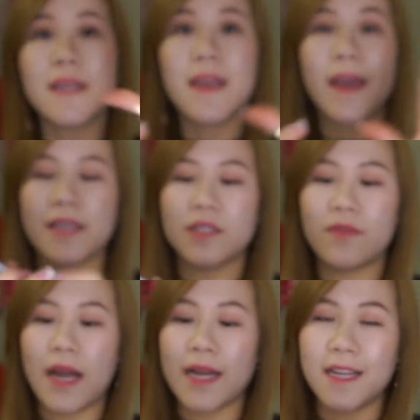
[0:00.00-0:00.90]
in case if
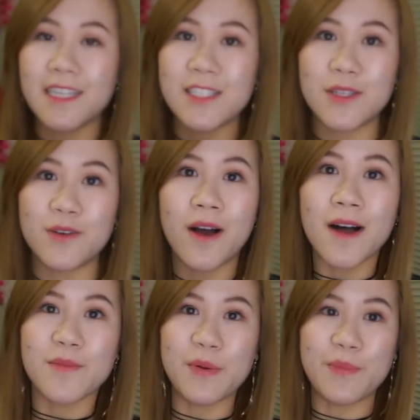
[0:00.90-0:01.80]
I need to
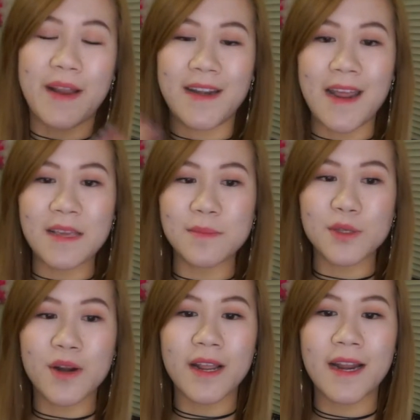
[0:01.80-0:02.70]
put my names
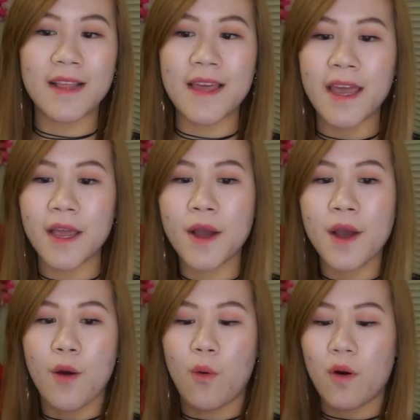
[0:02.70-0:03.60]
on anything,
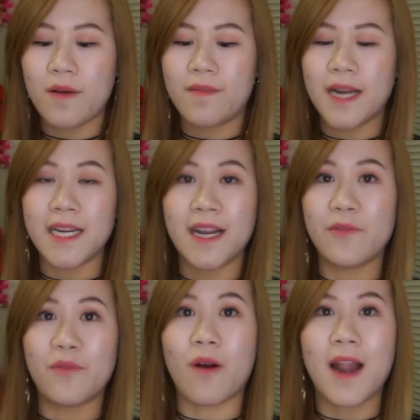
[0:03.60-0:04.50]
or if I need it
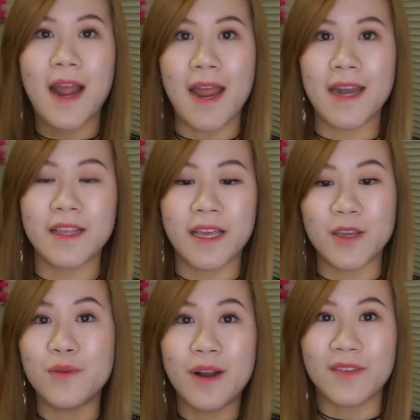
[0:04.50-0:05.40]
for anything,
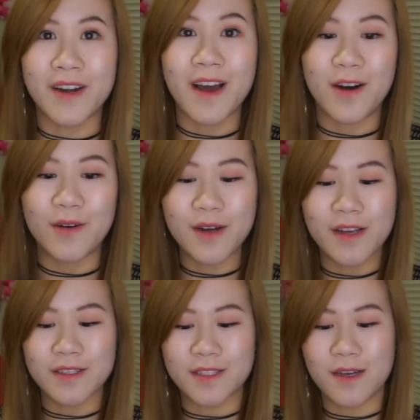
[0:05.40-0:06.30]
you never know.
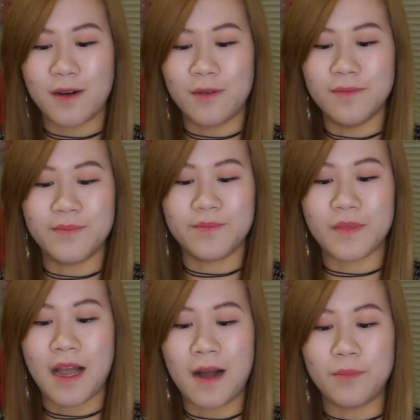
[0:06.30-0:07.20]
So
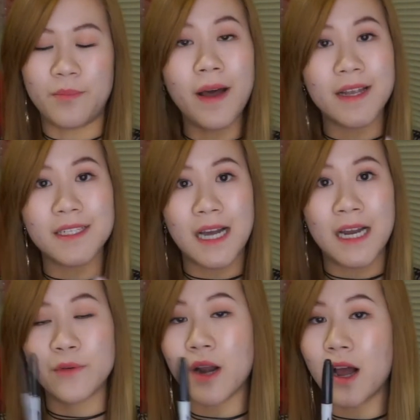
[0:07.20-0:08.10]
but I
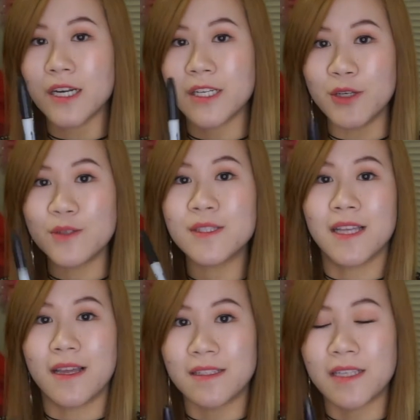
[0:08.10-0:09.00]
do not use
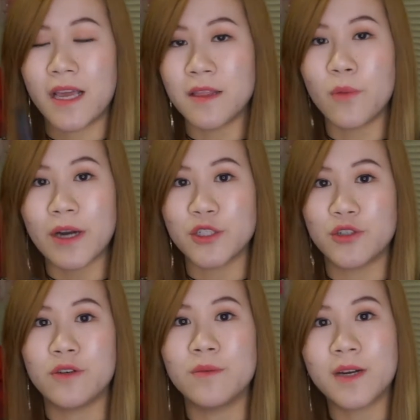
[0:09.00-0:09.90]
this in the
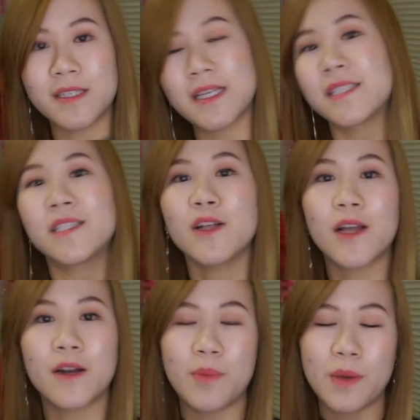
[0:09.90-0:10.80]
restroom, because I see a
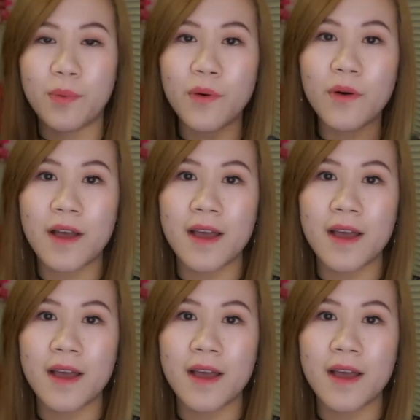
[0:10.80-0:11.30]
lot of people